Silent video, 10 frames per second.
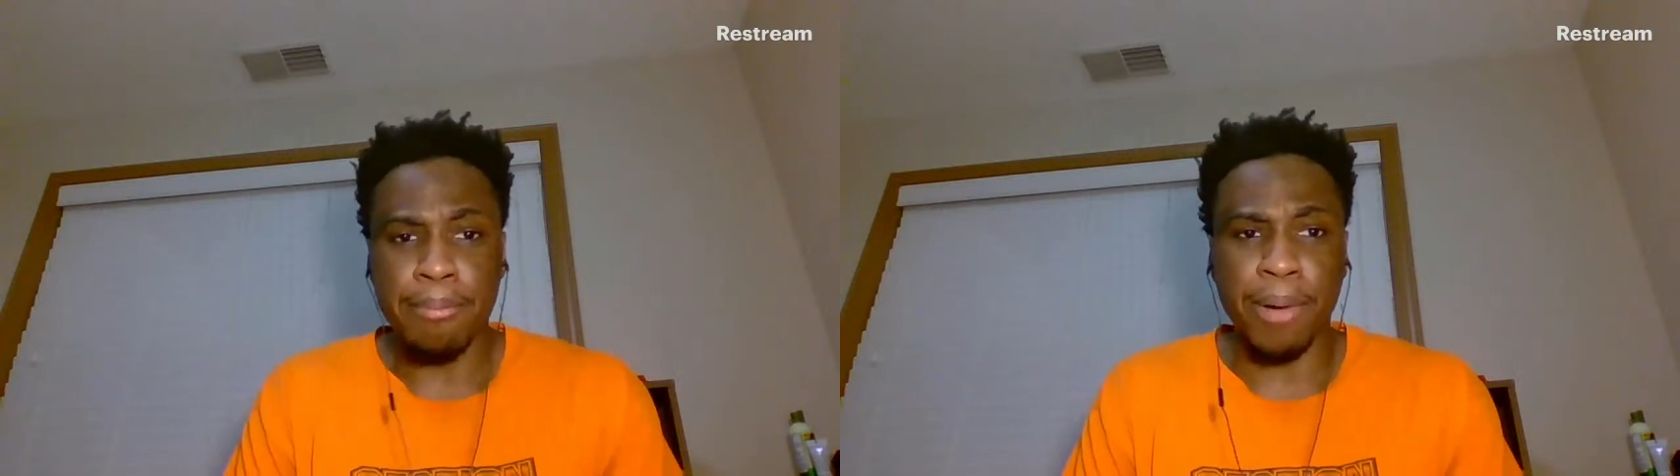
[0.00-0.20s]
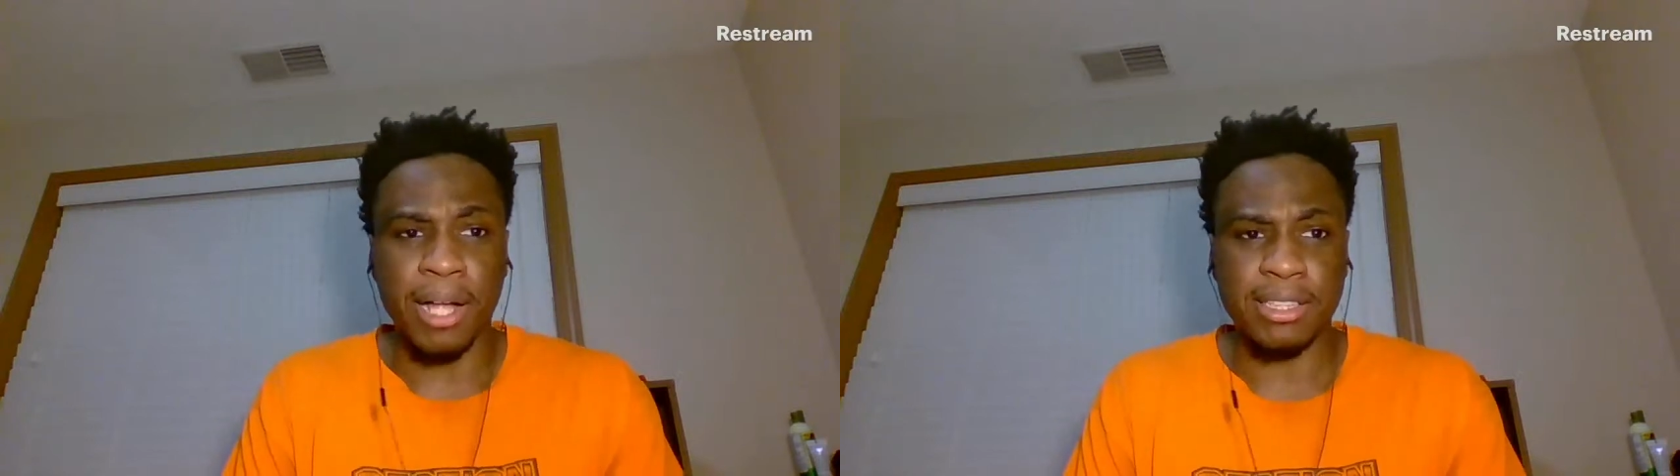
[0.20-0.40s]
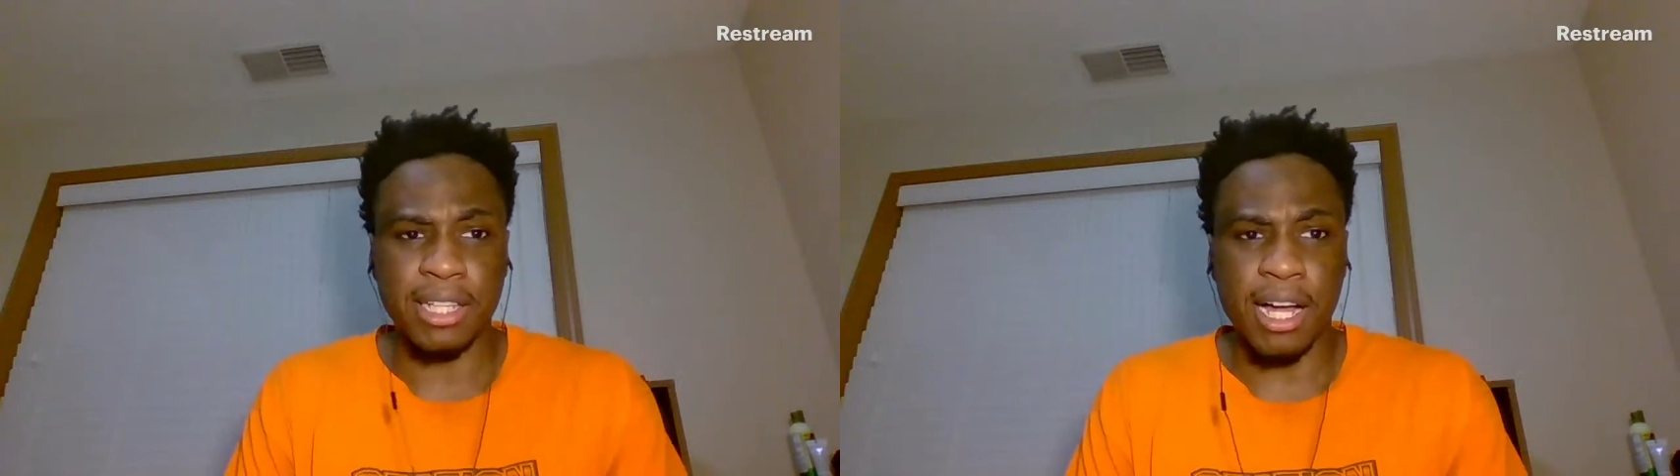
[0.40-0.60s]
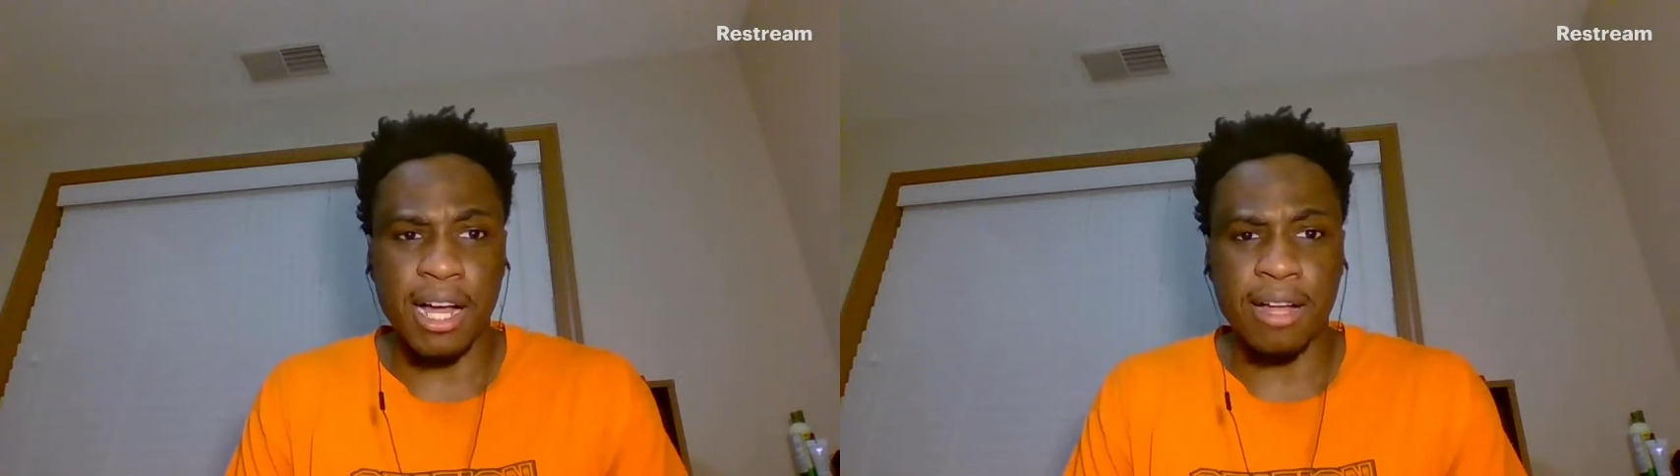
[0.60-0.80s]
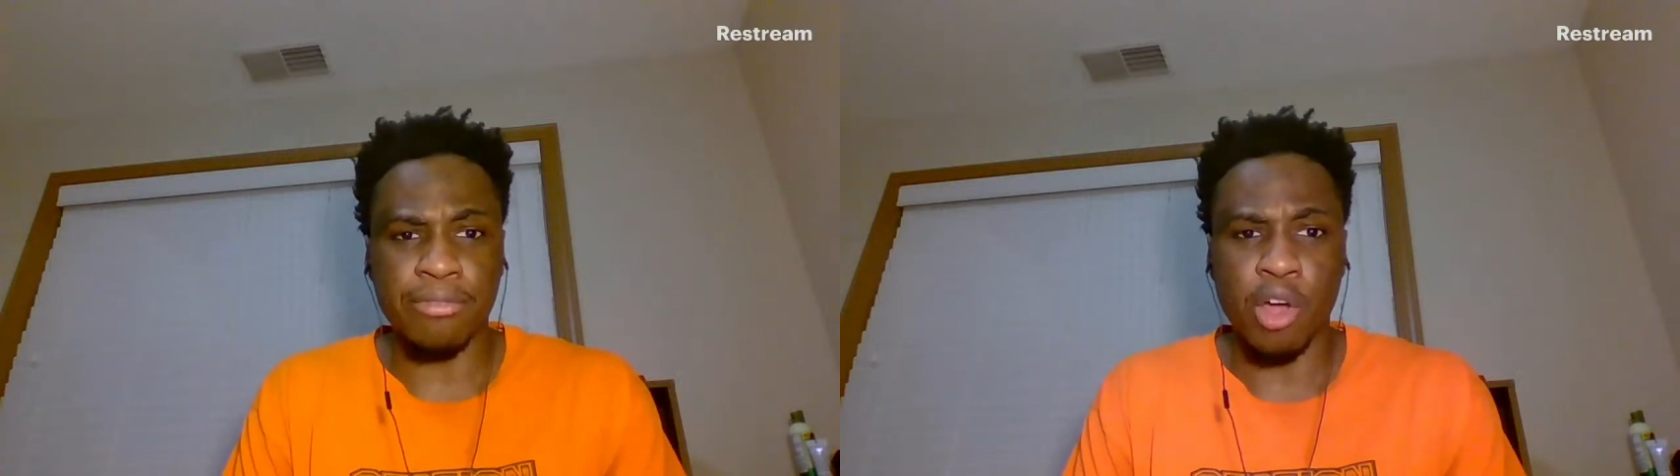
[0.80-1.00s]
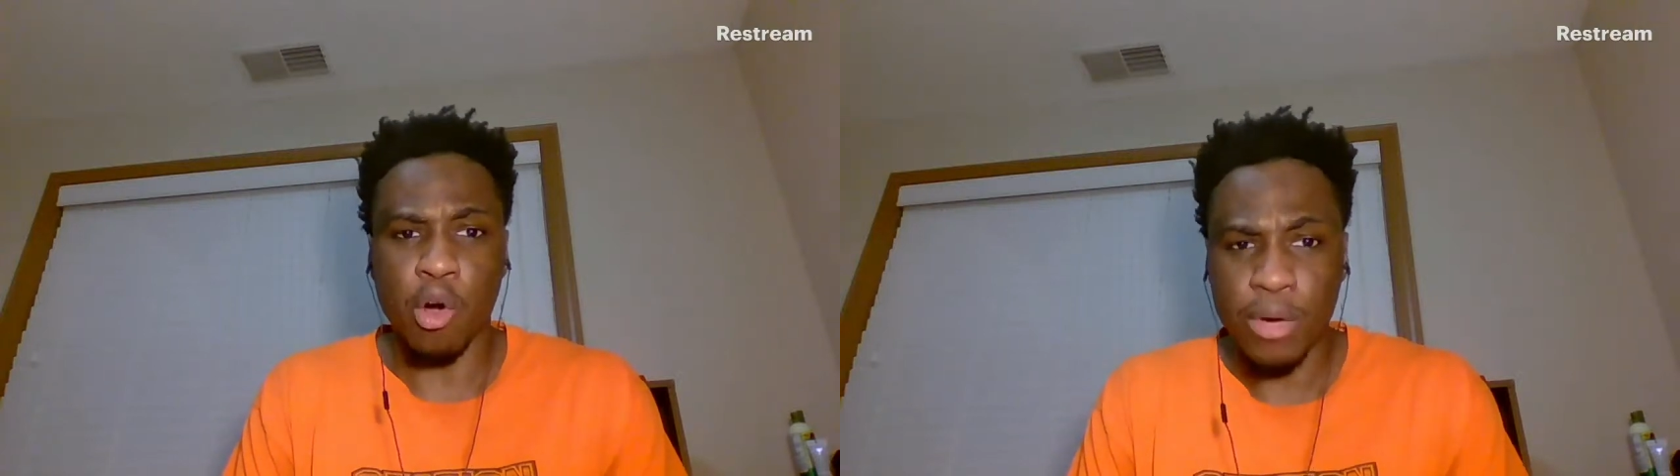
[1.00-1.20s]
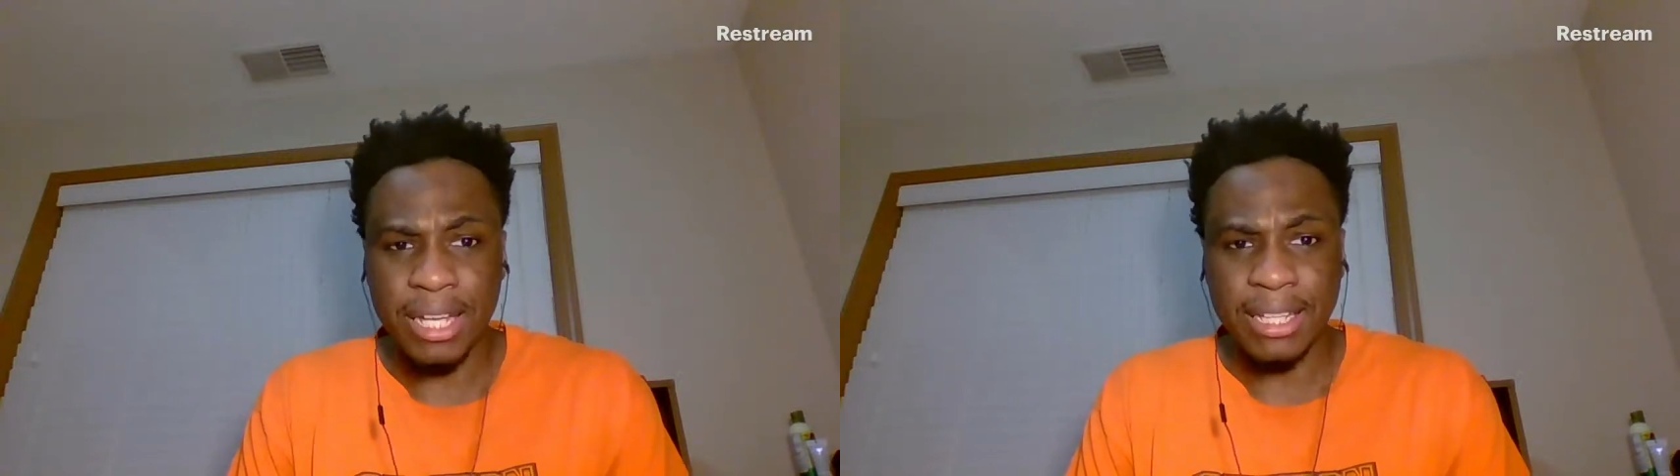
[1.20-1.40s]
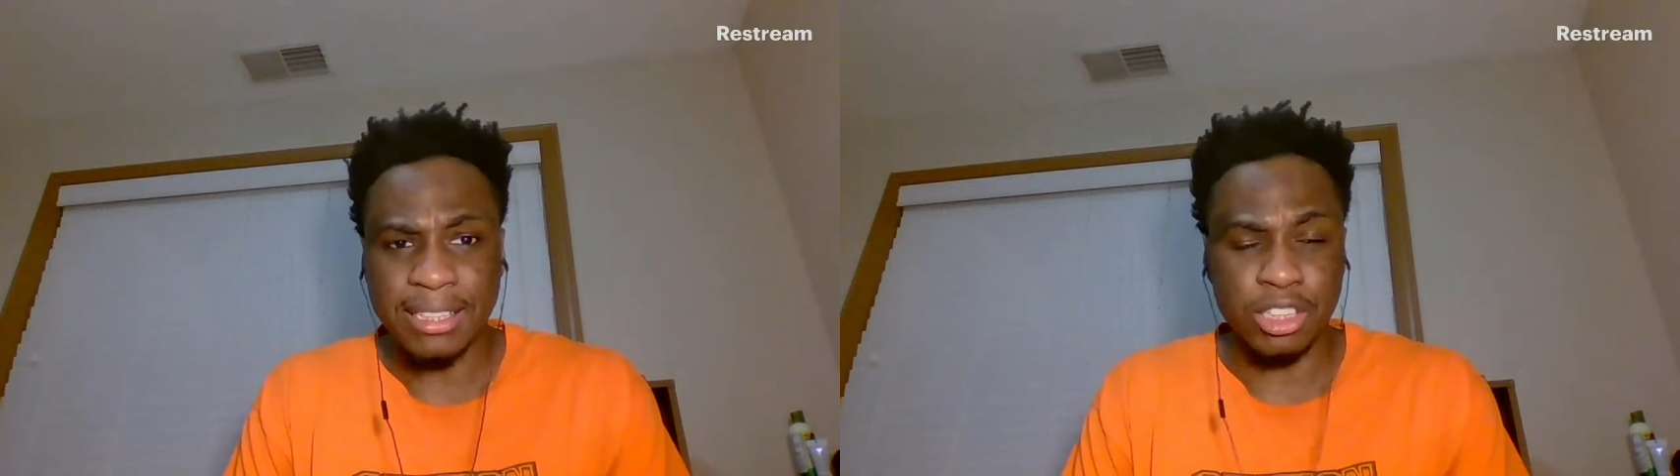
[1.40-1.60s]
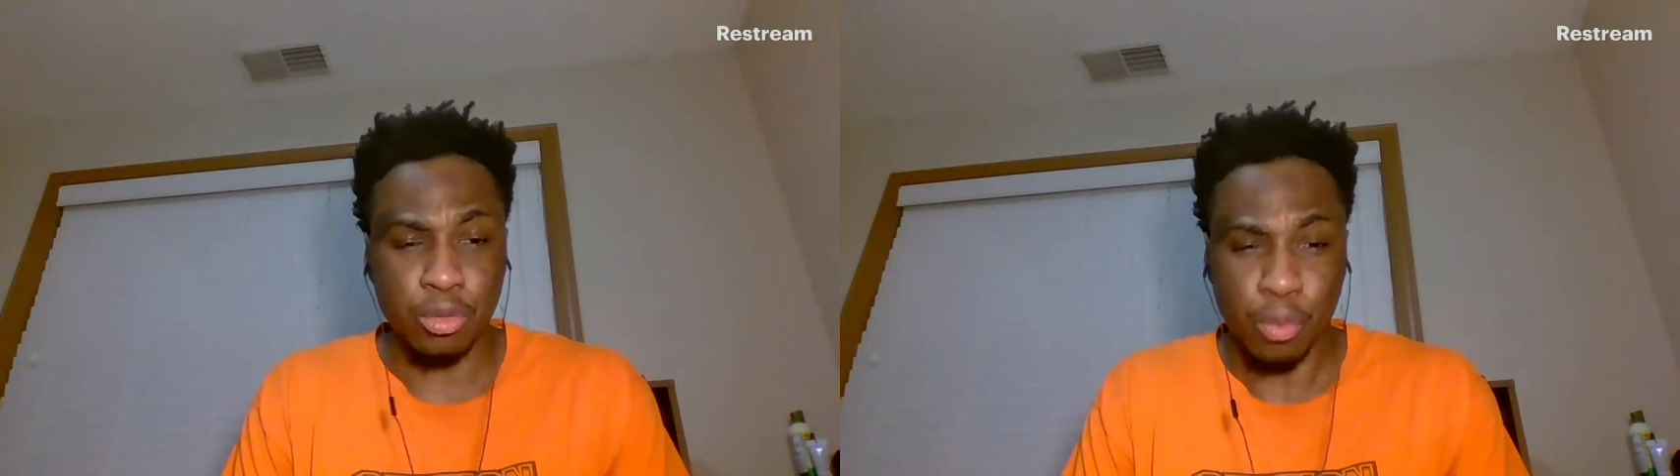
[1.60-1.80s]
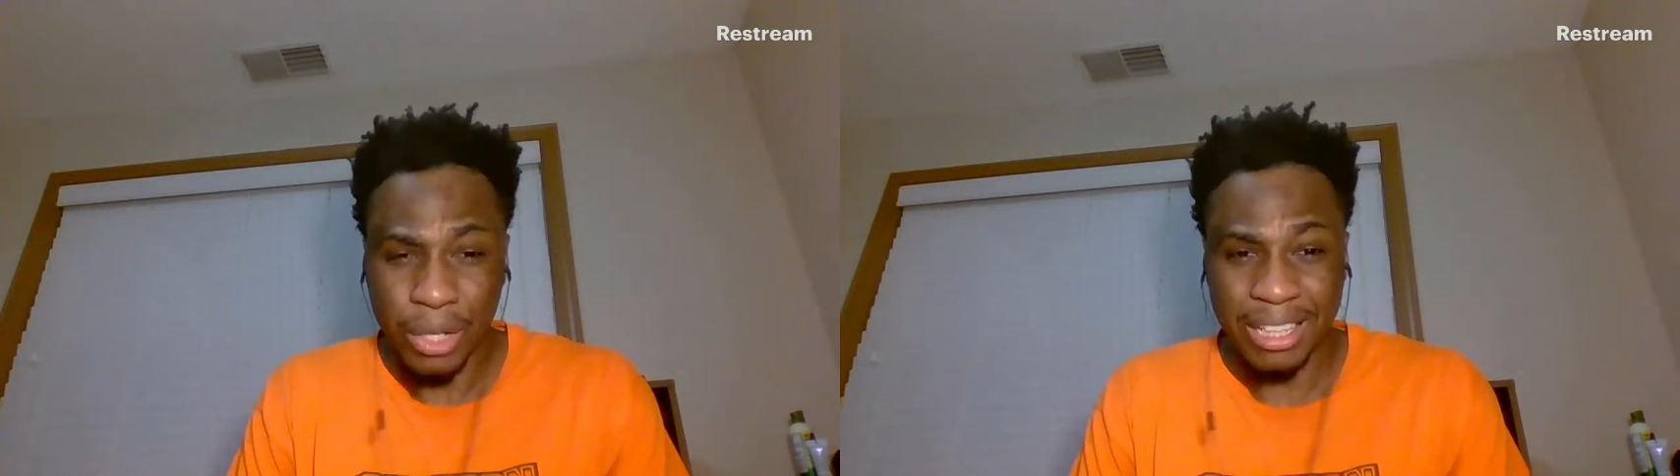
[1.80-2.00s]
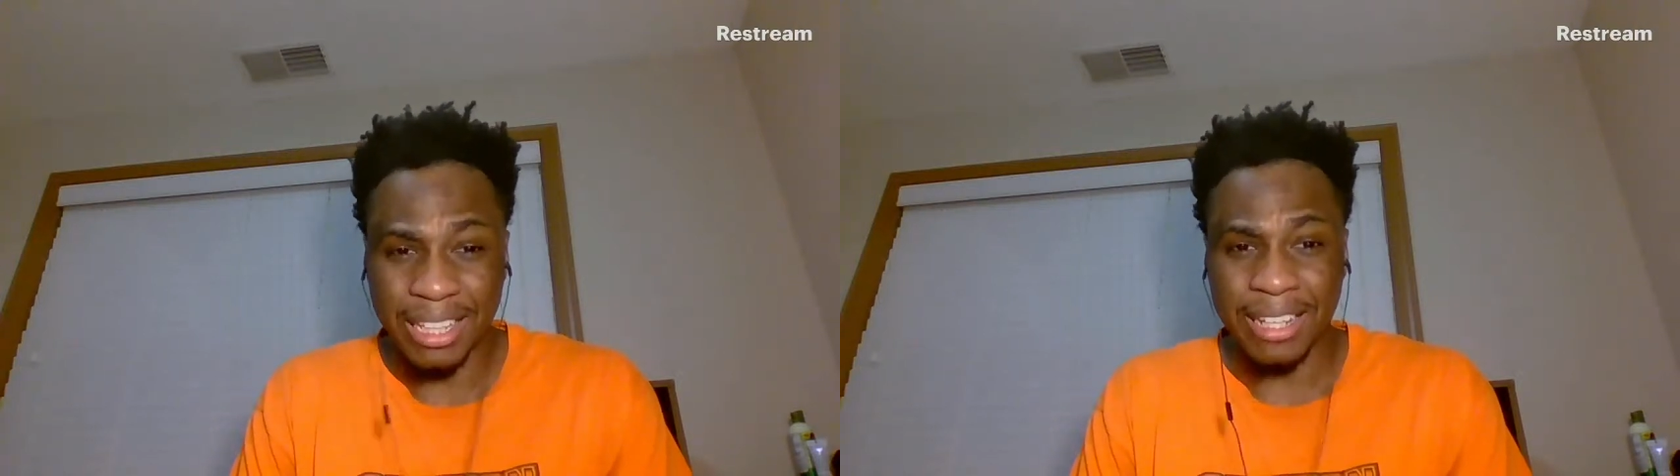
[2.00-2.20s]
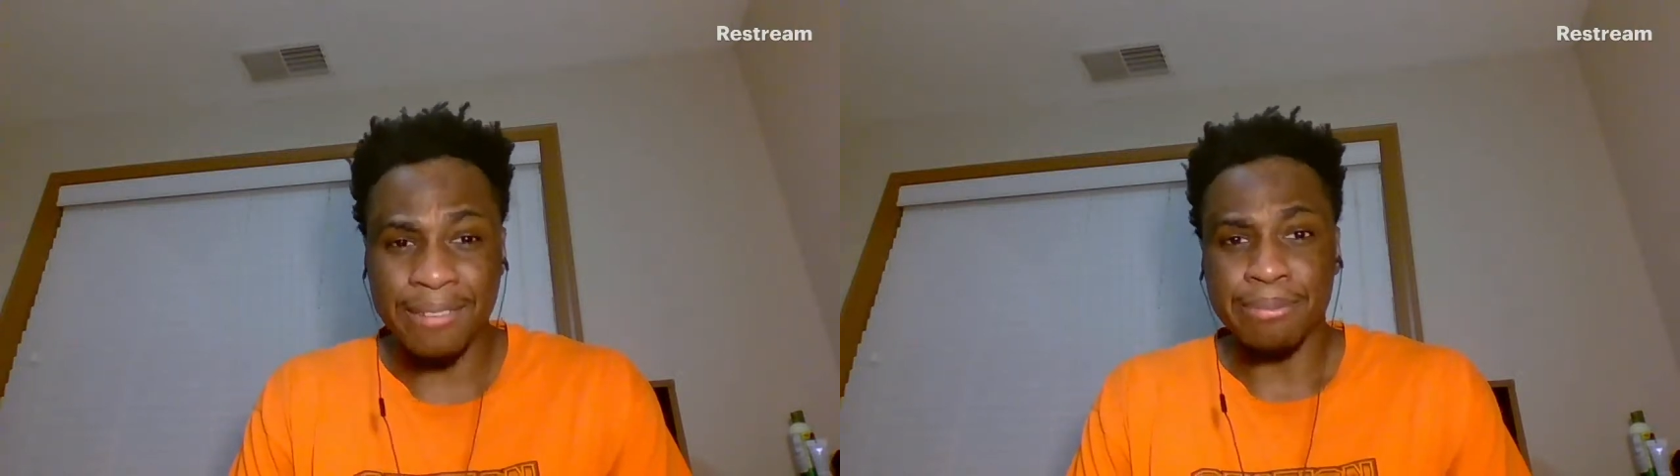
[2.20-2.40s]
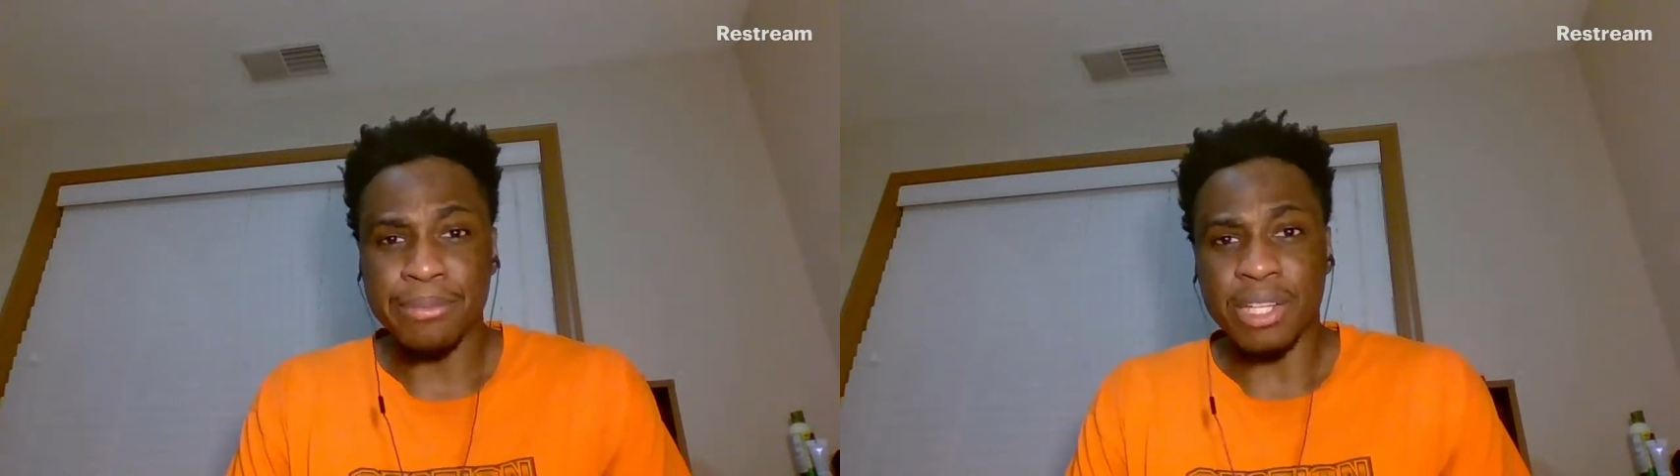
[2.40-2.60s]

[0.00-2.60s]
But no weaknesses really.